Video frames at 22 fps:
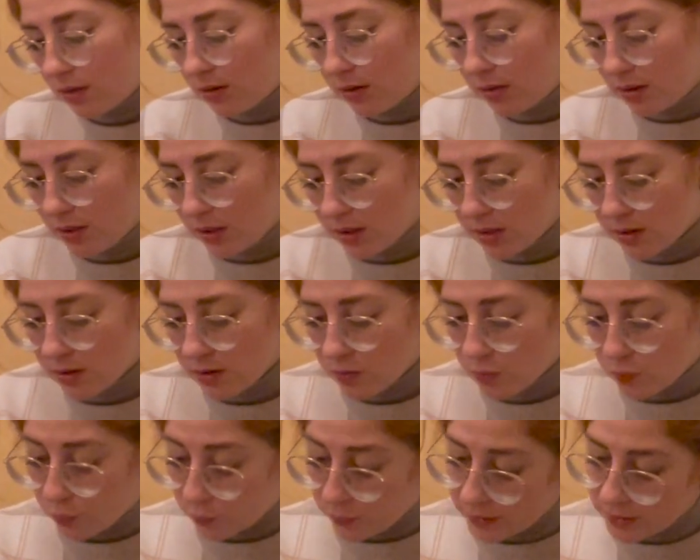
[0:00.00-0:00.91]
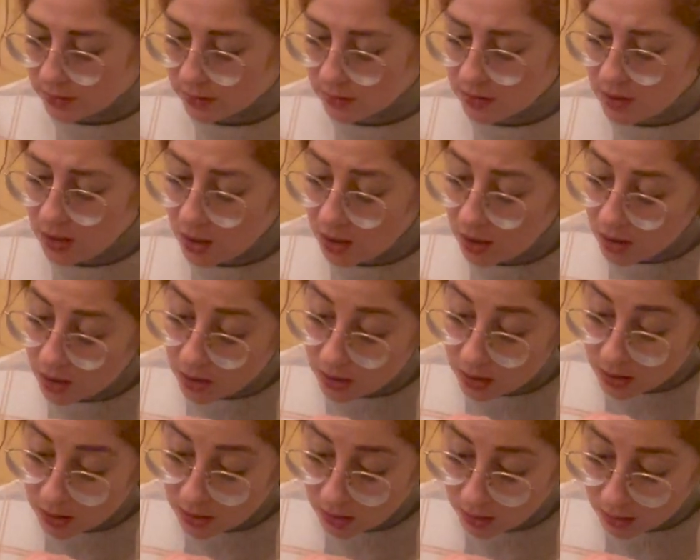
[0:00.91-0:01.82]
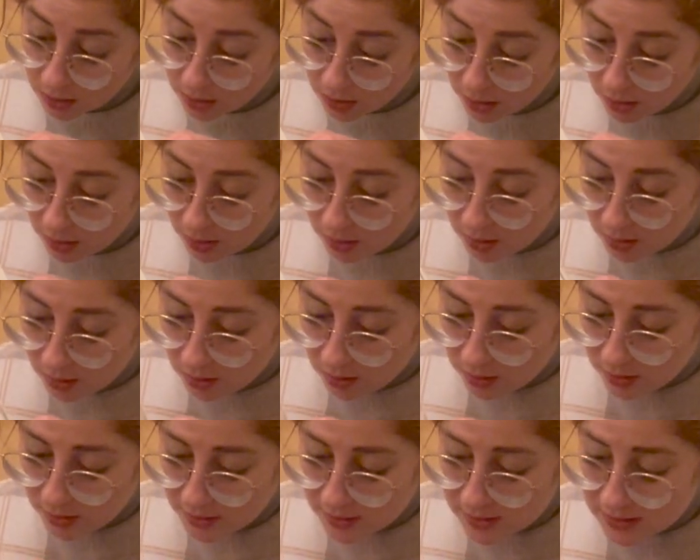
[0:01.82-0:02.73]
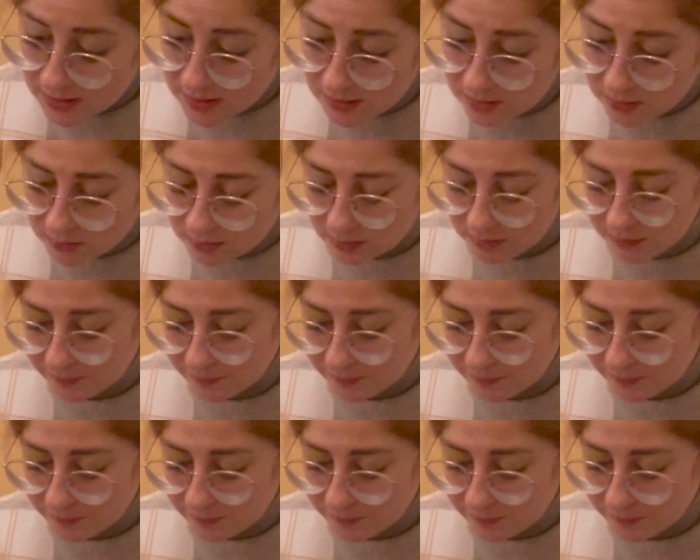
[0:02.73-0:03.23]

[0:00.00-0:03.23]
Oh, I swear to God. This is...